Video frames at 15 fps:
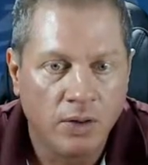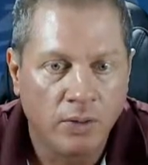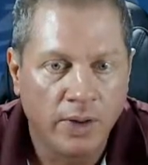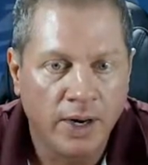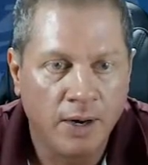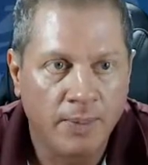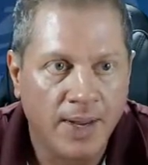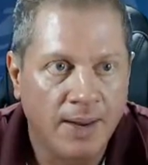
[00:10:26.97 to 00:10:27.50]

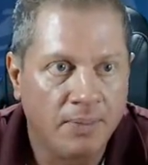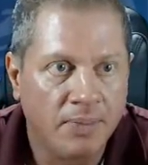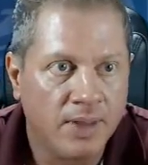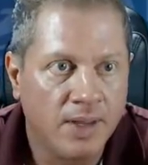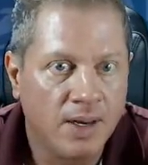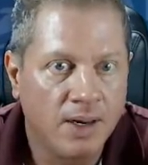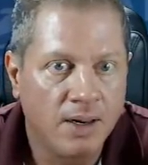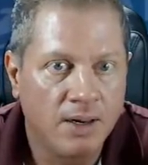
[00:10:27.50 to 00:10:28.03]
radar map
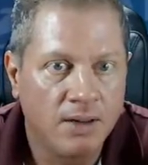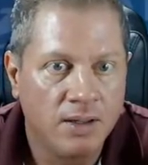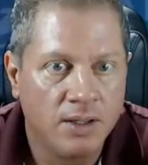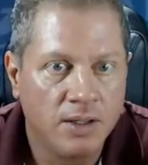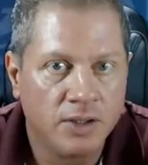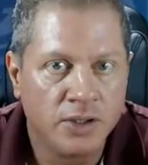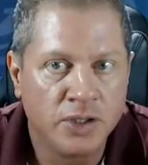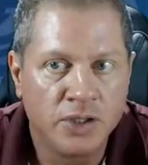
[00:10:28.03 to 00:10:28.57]
there
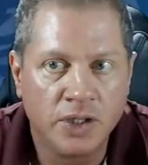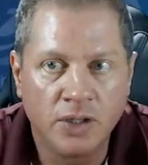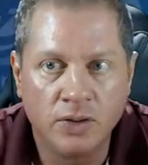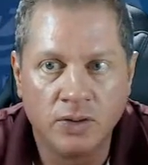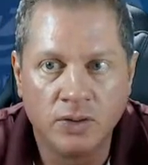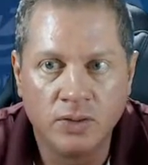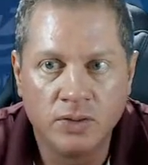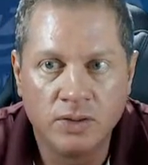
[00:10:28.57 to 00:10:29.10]

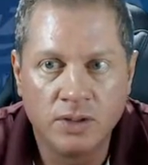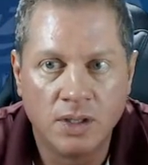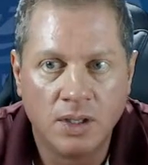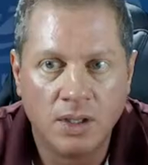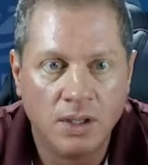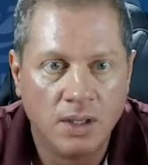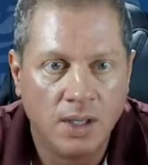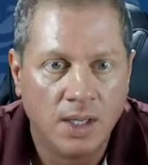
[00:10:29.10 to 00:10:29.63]
shows
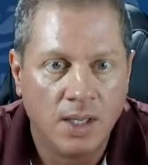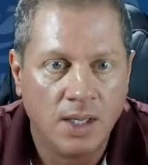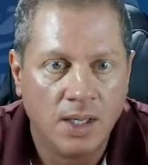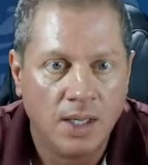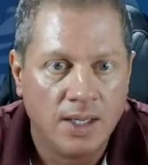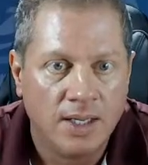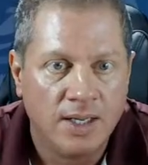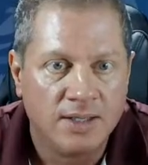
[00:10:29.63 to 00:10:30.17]

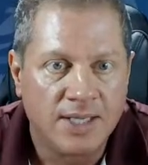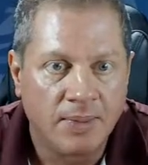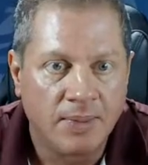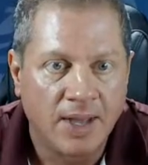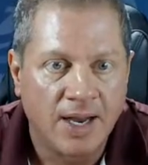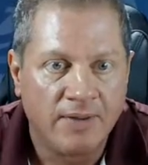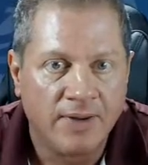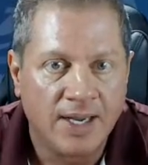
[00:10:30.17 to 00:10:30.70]

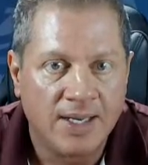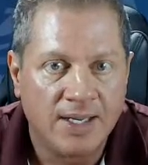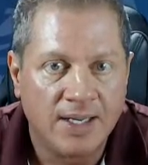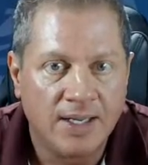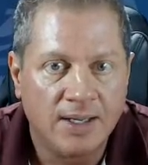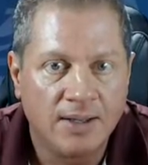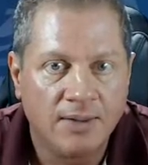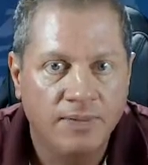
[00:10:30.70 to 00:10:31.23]
same kind of
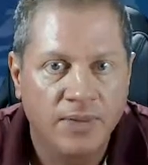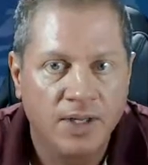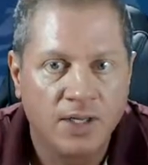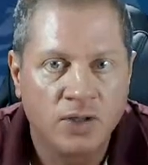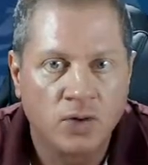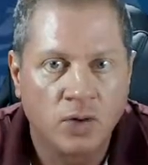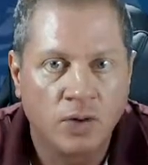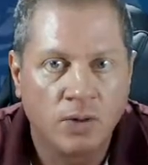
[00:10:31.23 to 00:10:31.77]
idea.
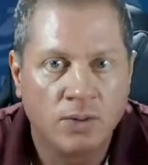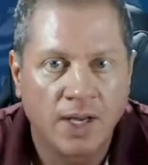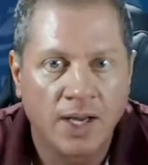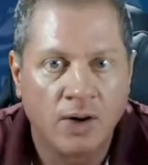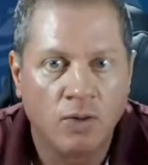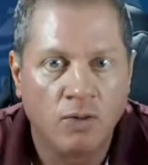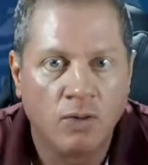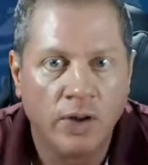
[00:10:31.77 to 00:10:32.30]
These storms are
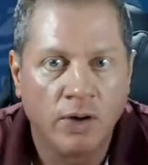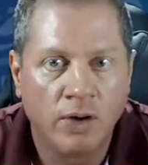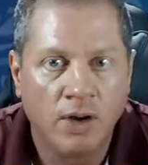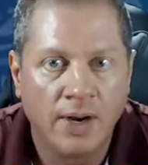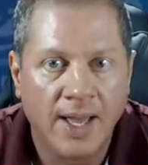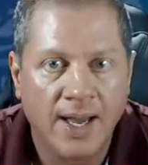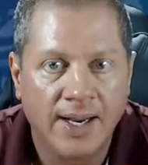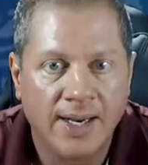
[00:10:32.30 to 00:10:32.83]
kind of rolling
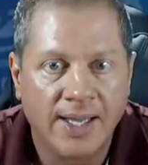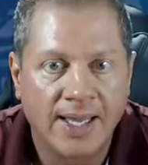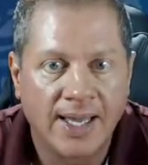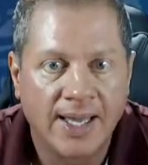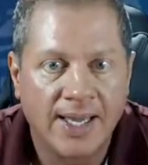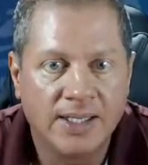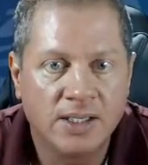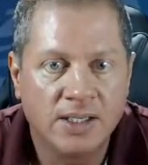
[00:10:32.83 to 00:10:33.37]
on out into
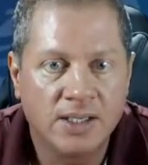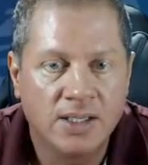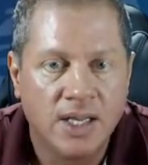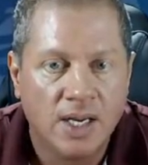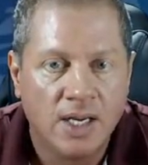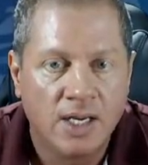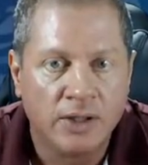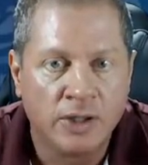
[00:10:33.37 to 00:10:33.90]
Kansas.
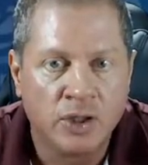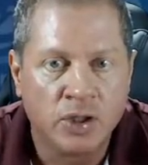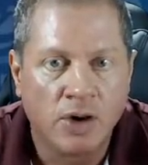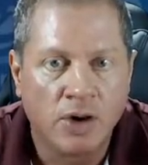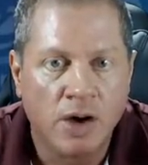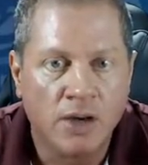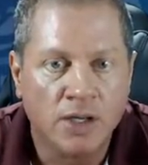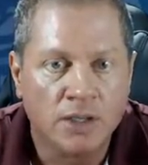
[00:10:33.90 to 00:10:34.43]
The
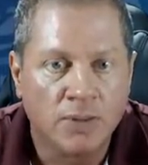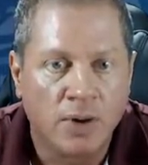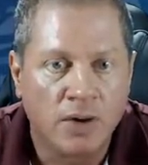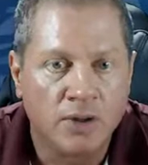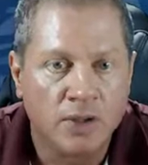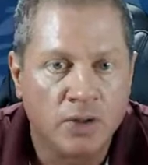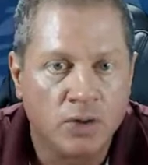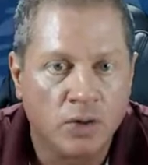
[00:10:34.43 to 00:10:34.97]
strongest
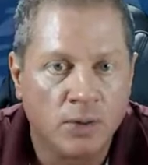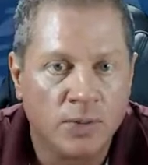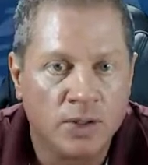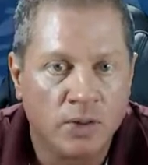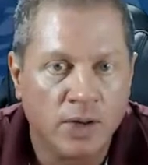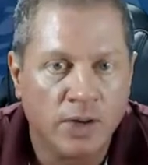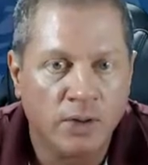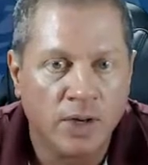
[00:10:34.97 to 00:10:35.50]
part of the storm
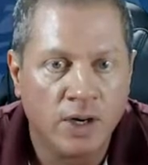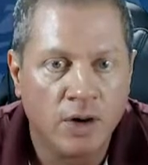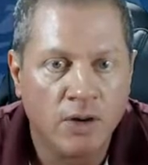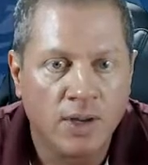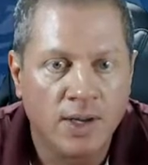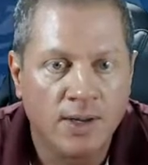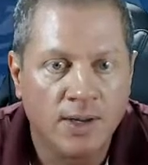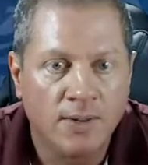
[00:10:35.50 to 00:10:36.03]
is around
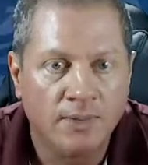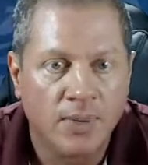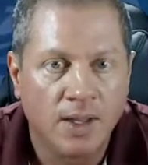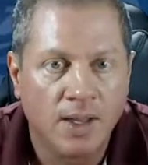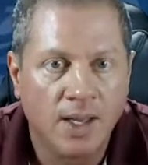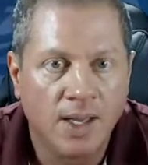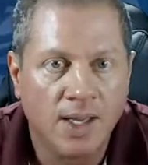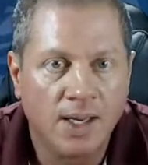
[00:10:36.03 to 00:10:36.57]
Waynoka,
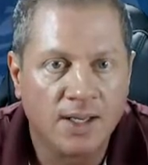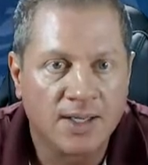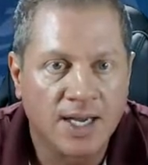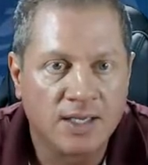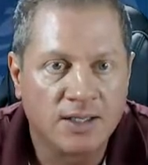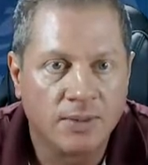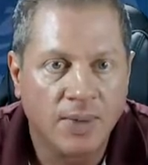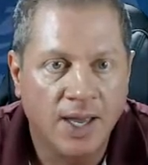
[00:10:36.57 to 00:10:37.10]
and it's
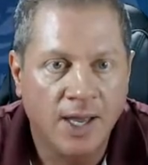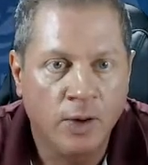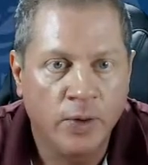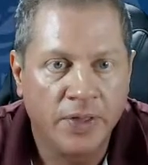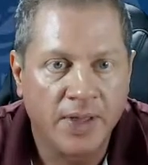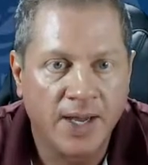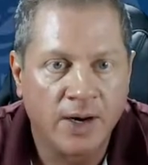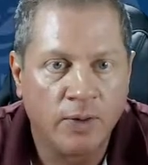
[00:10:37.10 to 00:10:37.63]
got some hail
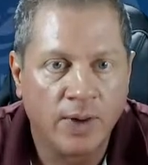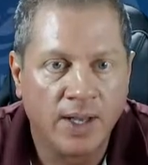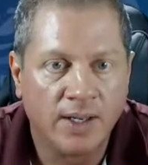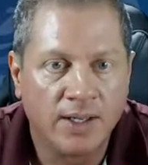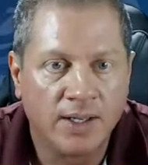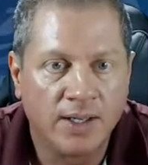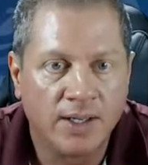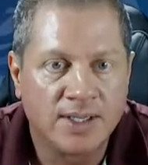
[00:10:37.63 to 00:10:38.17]
with that
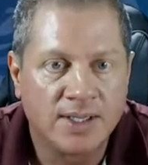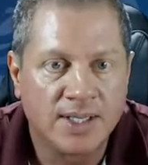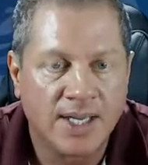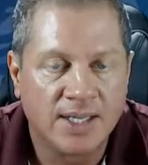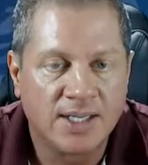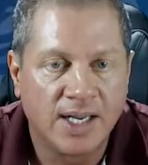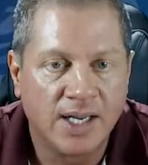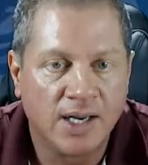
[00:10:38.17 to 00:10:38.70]
around the west
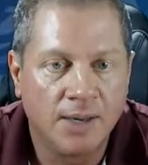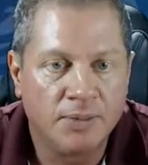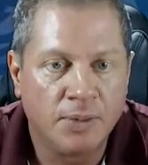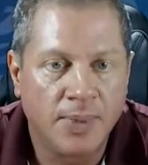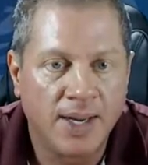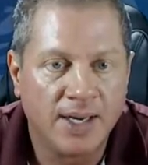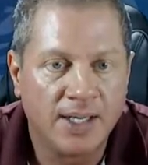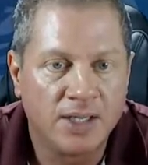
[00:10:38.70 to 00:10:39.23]
side of town, up
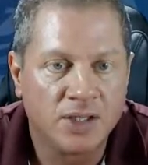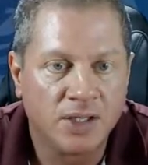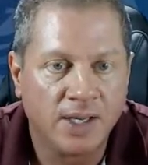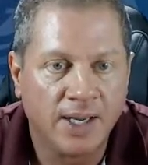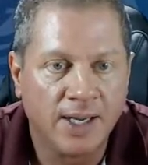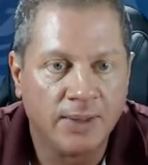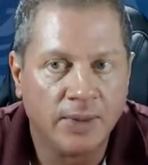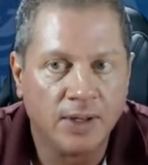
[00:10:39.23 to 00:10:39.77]
to about an inch in
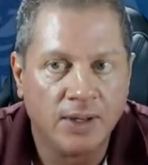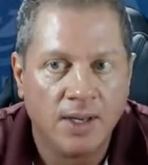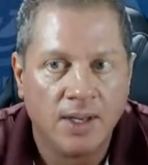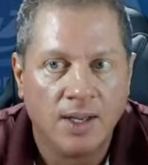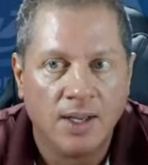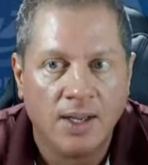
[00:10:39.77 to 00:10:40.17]
diameter.